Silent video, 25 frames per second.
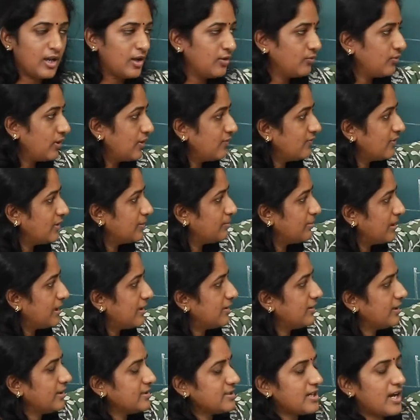When we
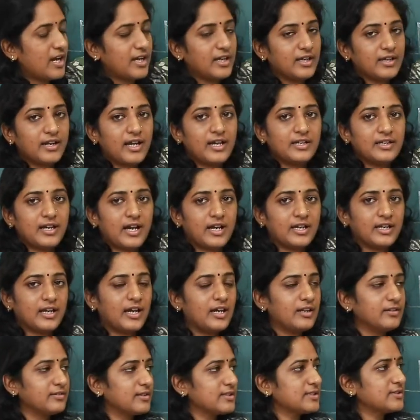build it higher and
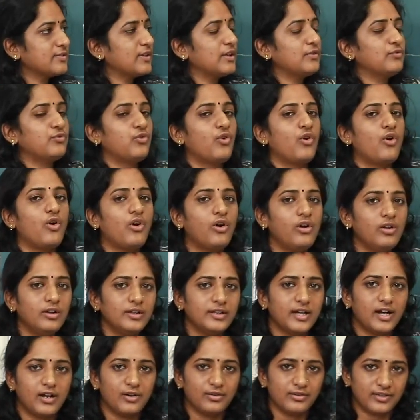higher, this will fall
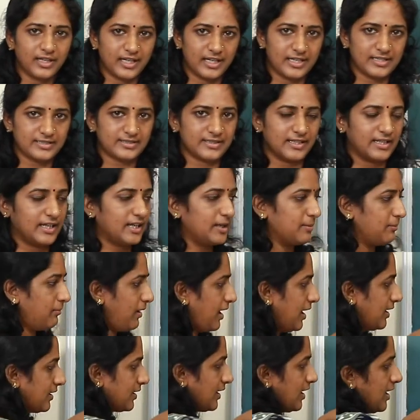down easily.
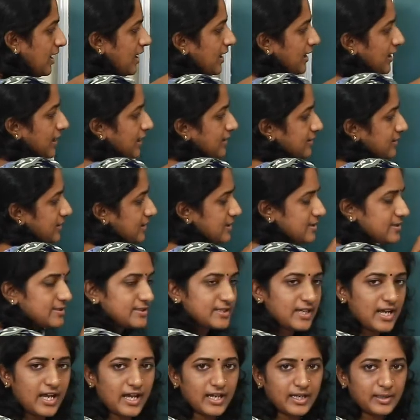But in this
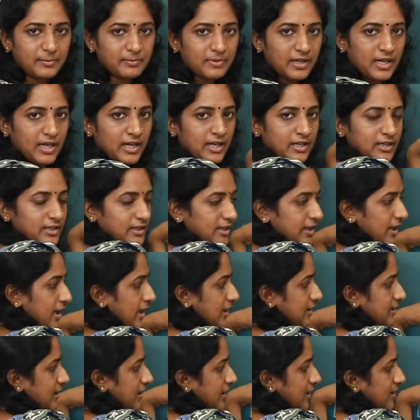type,
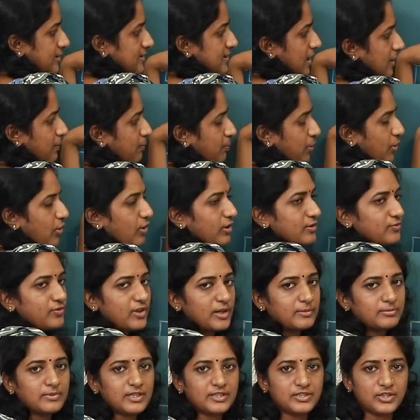here there is support
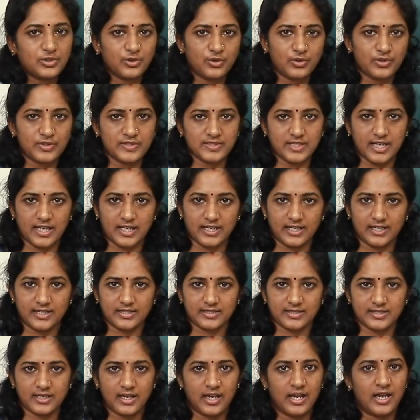from the two
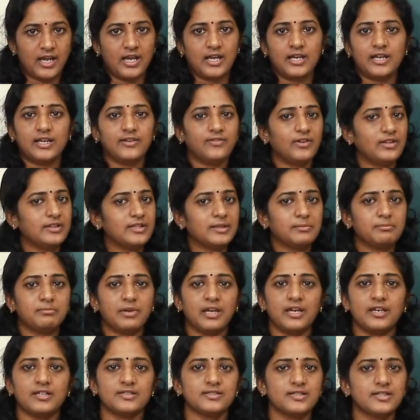sides. Even the
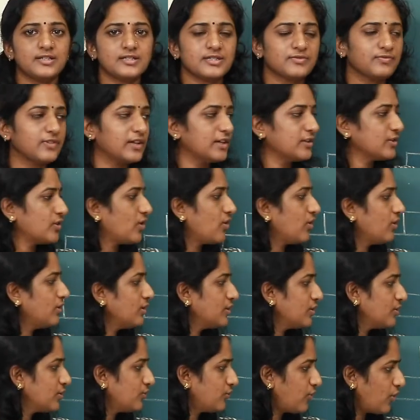masons will
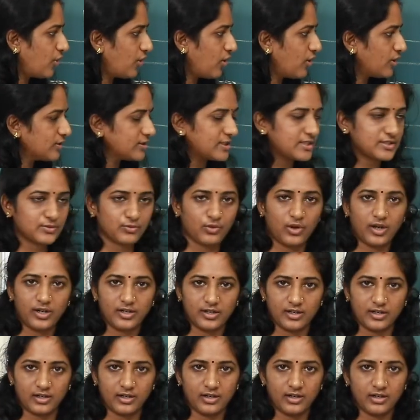not follow this
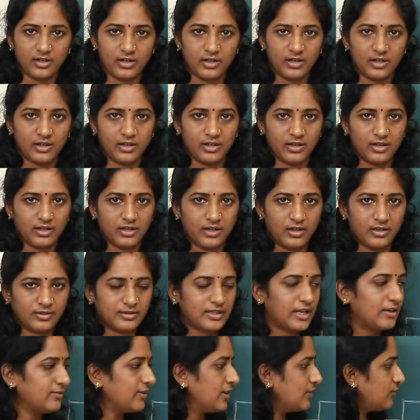one.
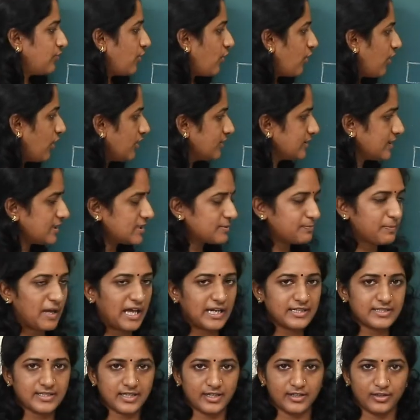They will follow this
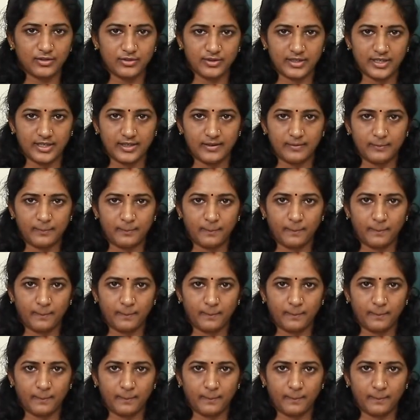pattern only.